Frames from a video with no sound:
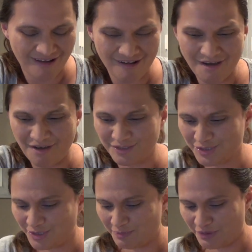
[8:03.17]
Oh,
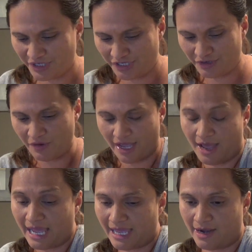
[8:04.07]
super cute. Okay,
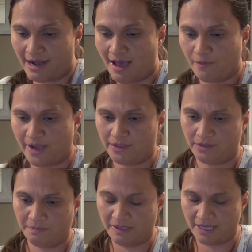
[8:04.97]
I cannot wait
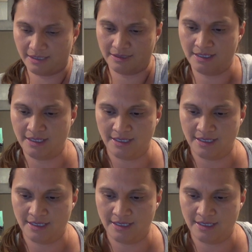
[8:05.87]
to plug